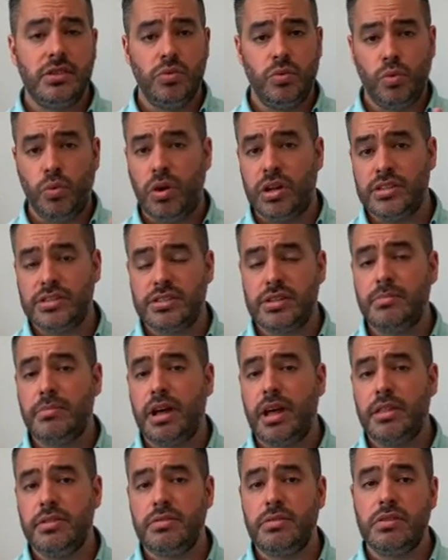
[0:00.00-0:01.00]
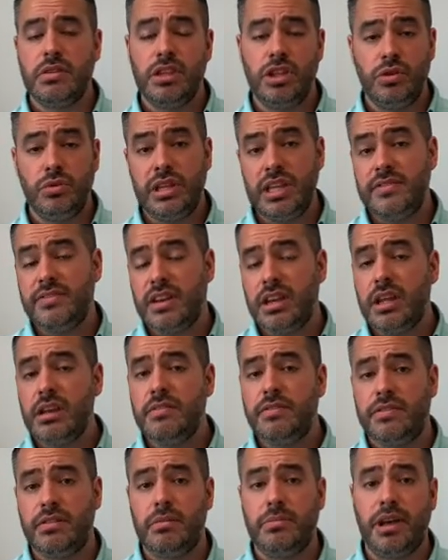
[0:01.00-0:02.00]
once a month, you leave it in
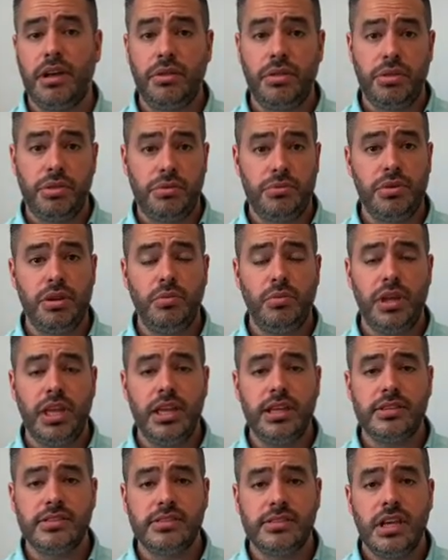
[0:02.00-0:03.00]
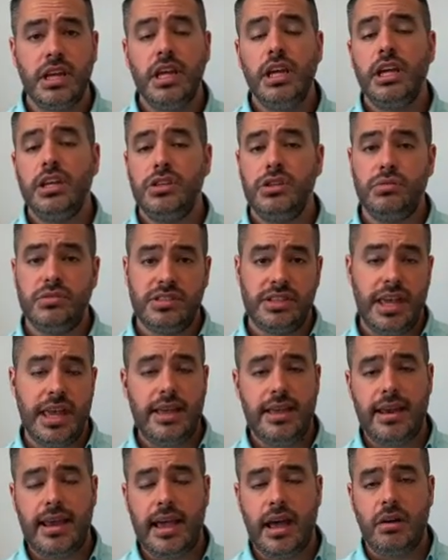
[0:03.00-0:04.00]
for about 3 weeks, you take
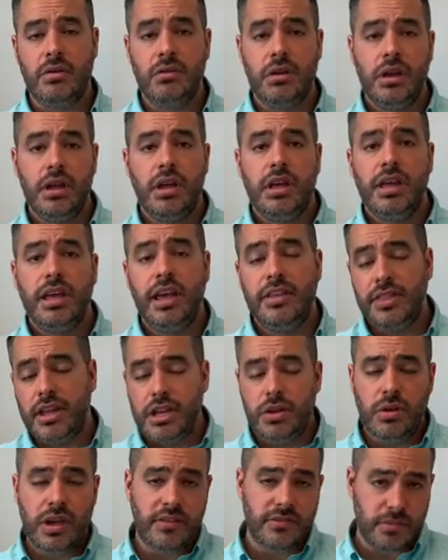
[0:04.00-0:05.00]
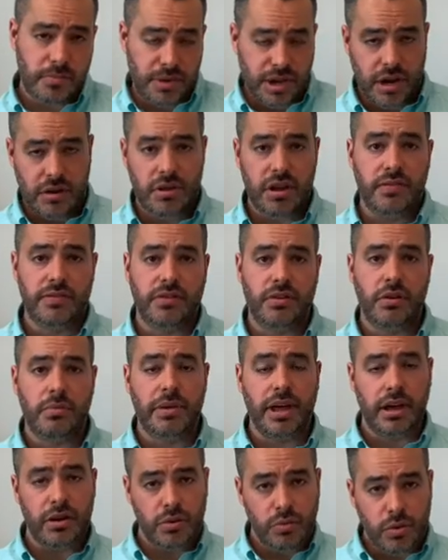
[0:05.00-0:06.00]
it out, and then you have a period for
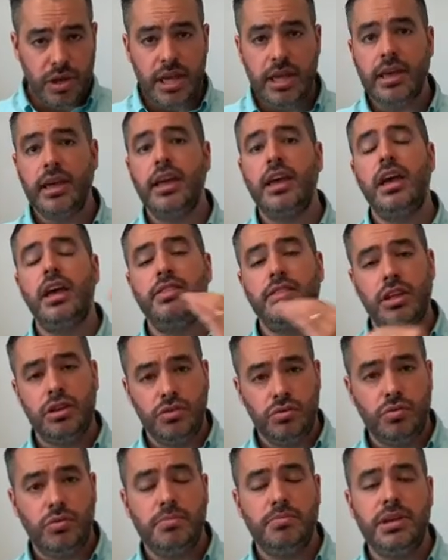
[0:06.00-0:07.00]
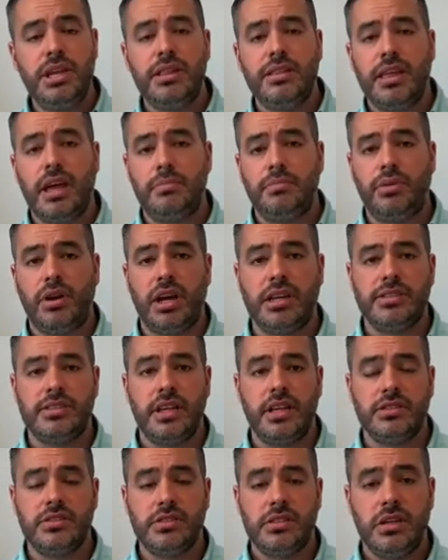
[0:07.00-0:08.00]
about a week, and then you repeat that
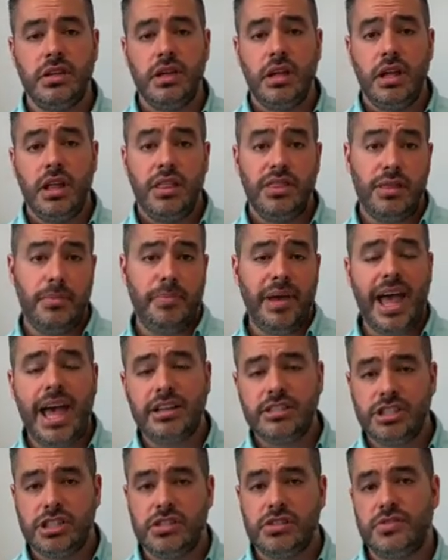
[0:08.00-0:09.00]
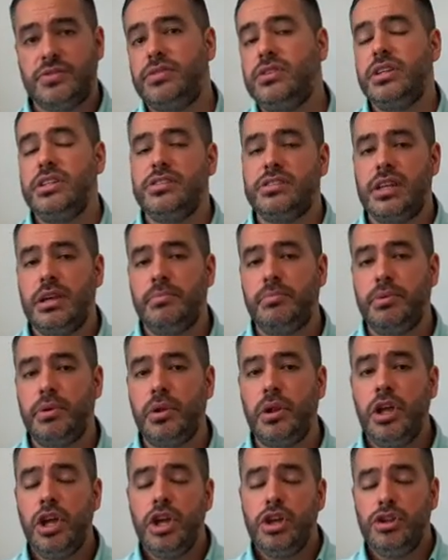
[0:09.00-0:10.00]
process. The patches, for
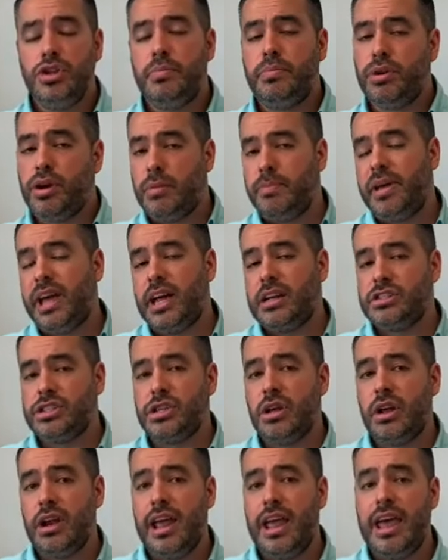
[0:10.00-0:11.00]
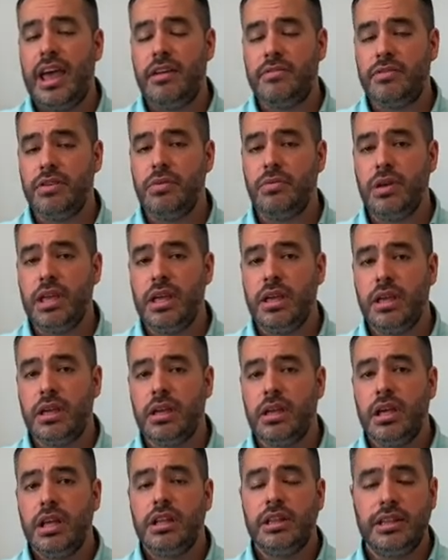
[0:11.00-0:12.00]
example, you put a patch on every week,
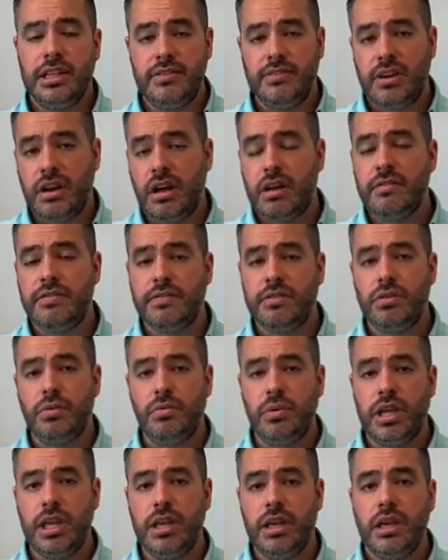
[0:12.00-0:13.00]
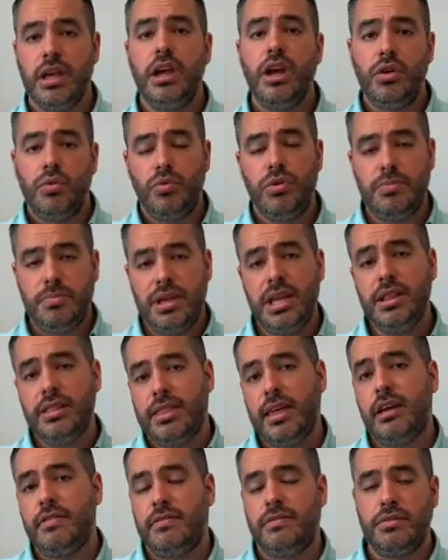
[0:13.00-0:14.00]
leave it on for a week, repeat
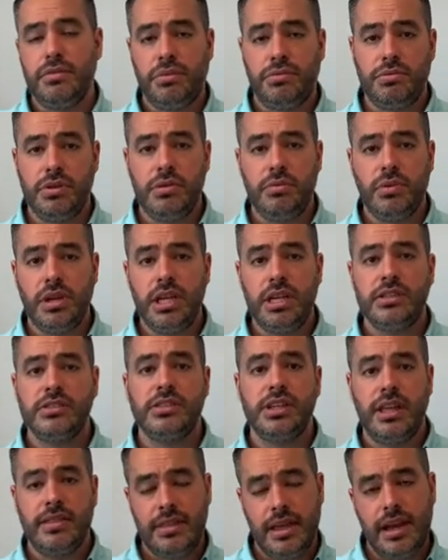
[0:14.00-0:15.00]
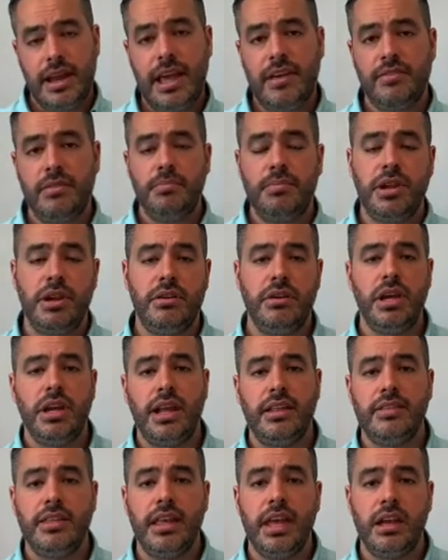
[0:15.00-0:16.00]
that for 3 weeks, and then have a period
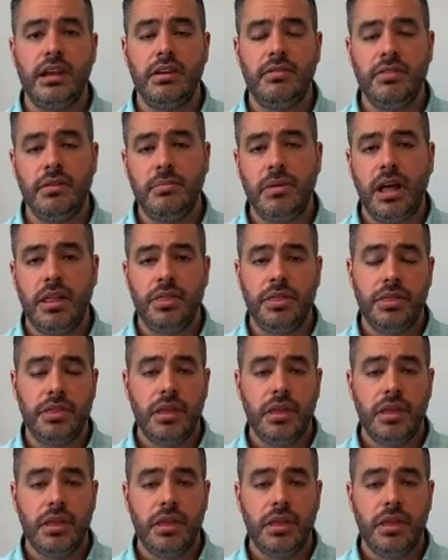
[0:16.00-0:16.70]
at the end of the month.